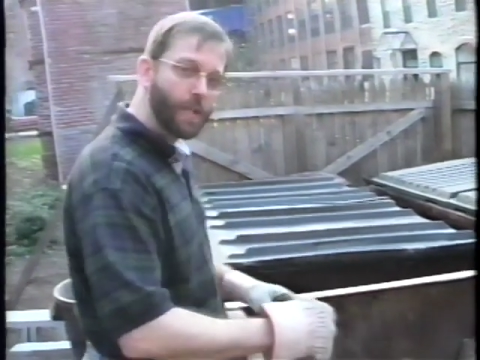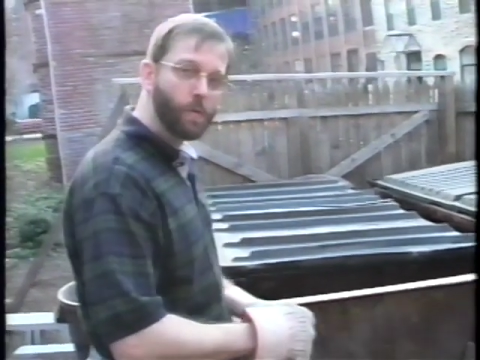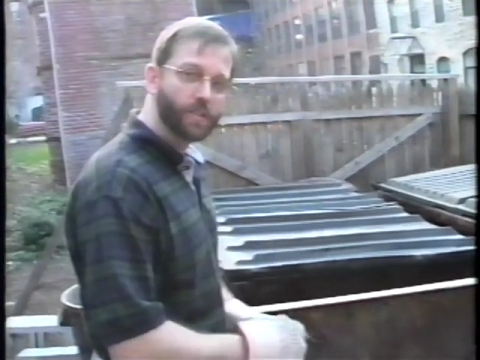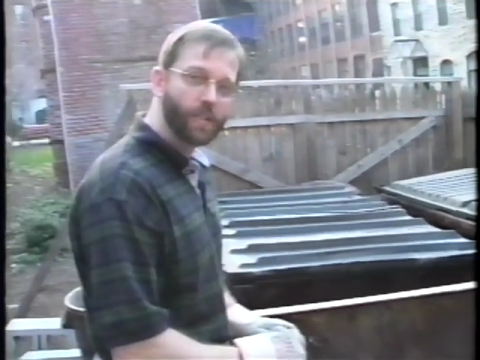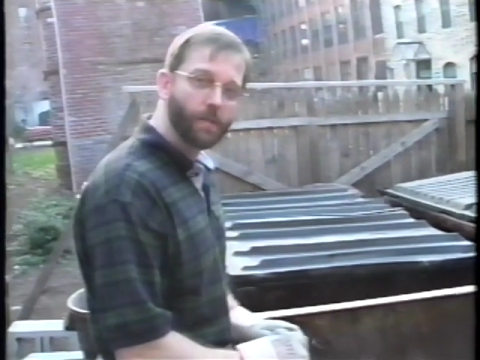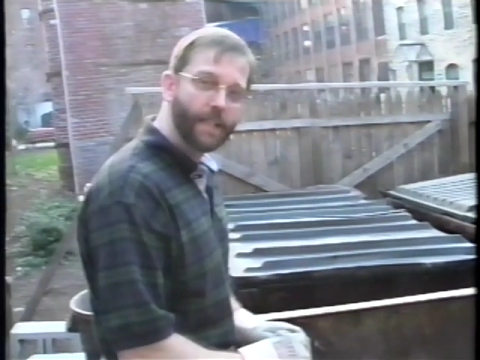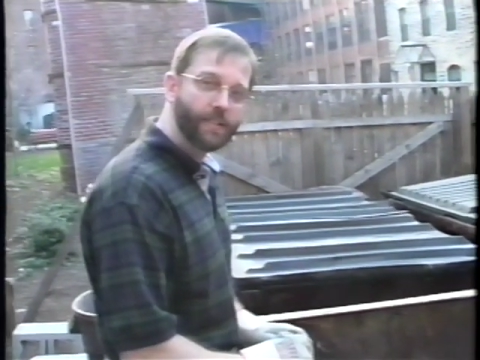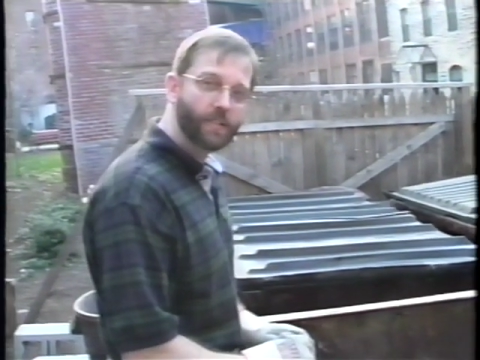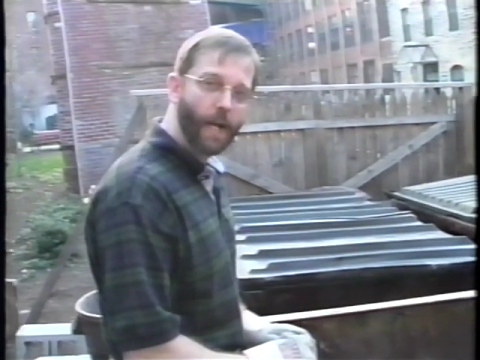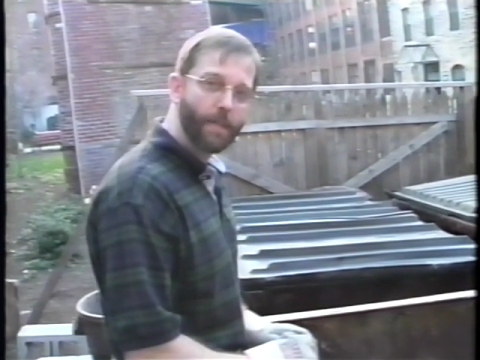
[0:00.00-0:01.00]
what's
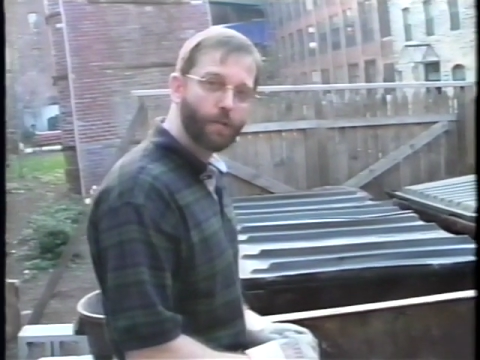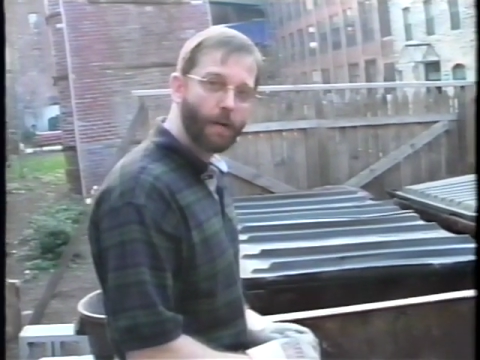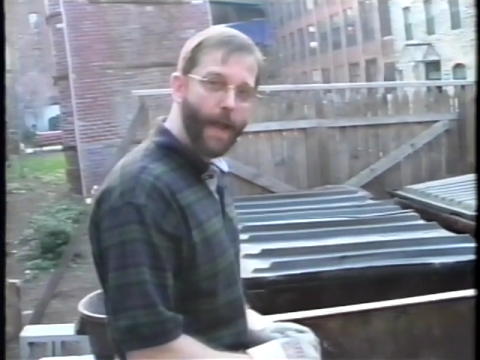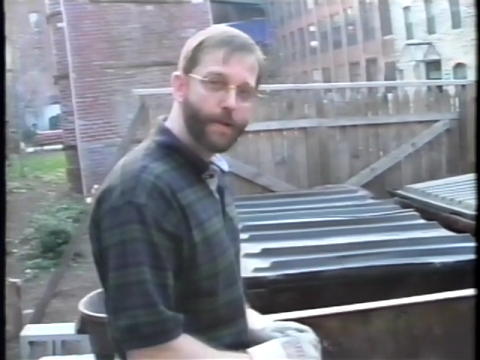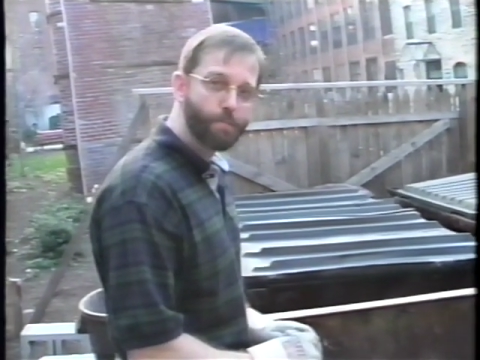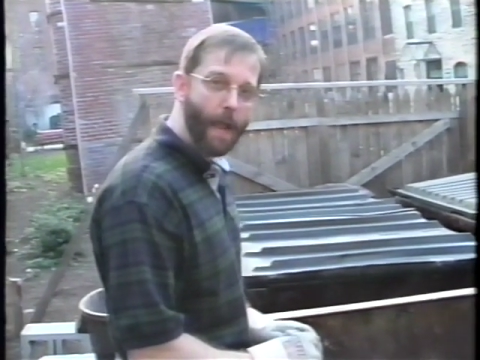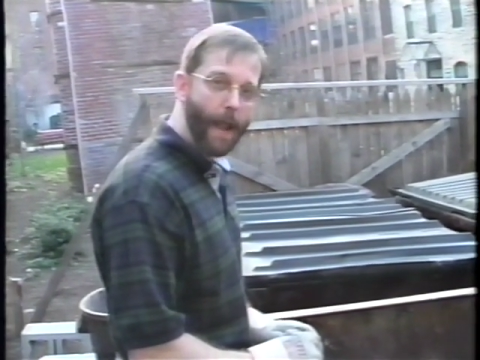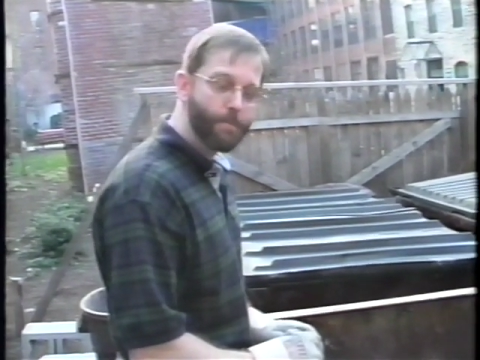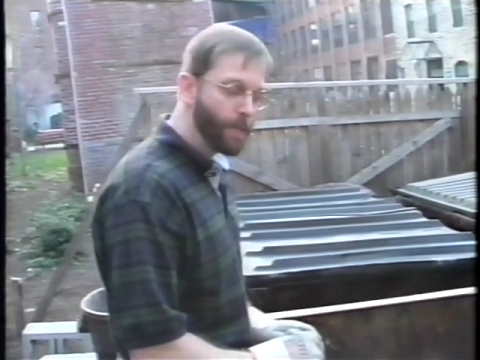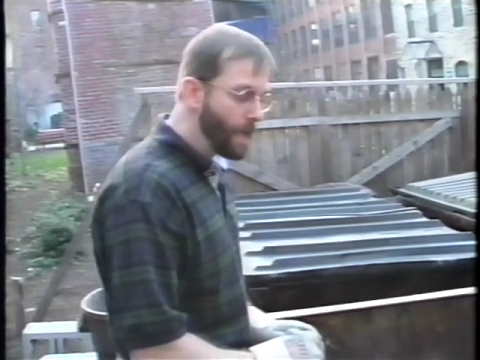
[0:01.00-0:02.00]
inside the trash bag.
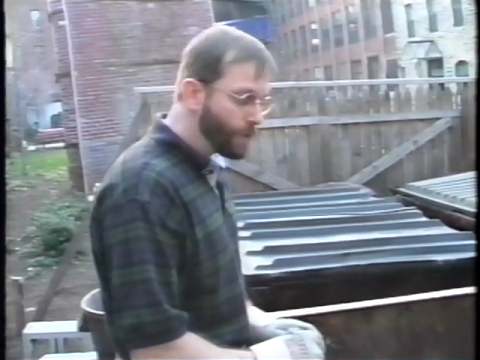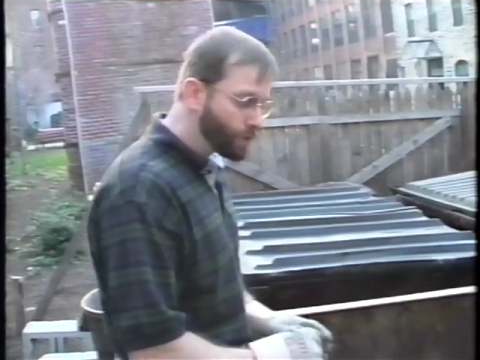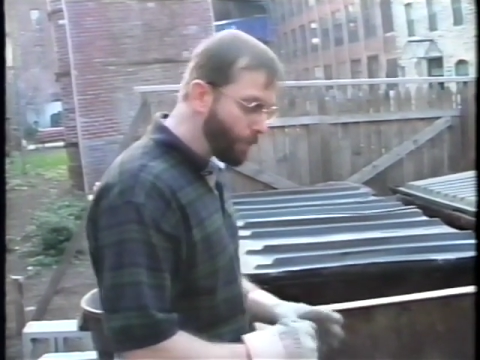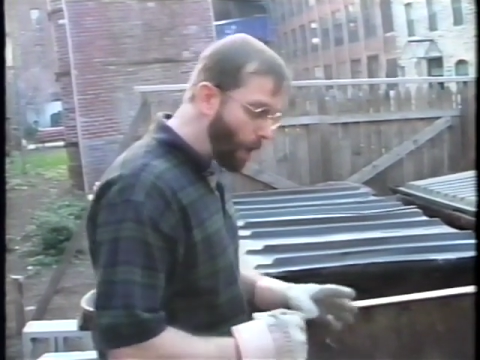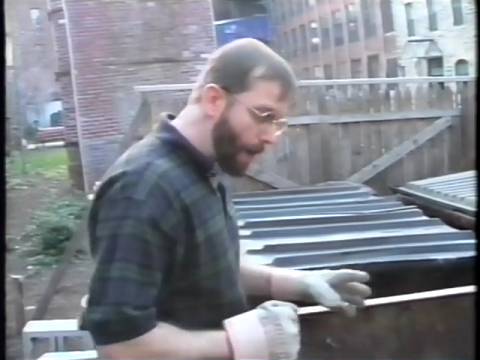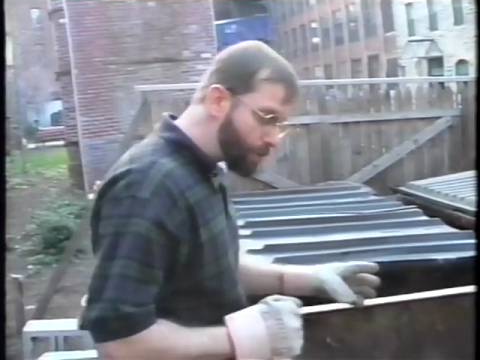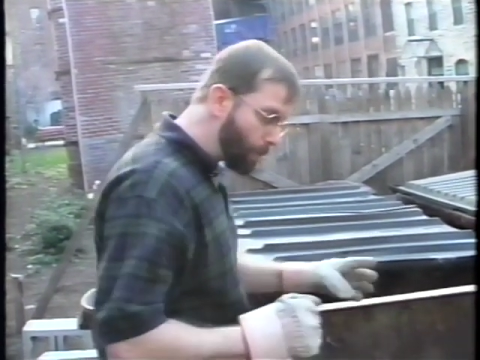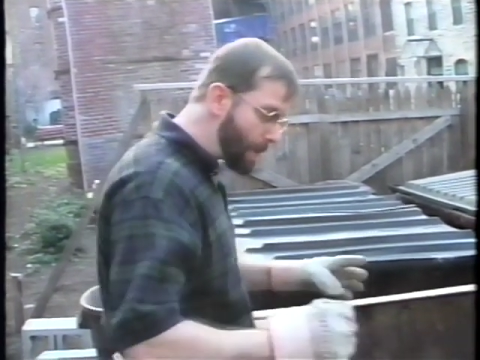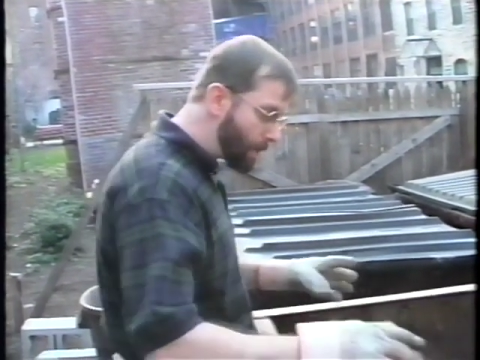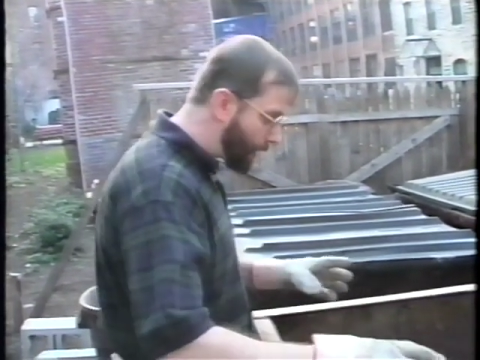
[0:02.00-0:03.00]
Sometimes you'll be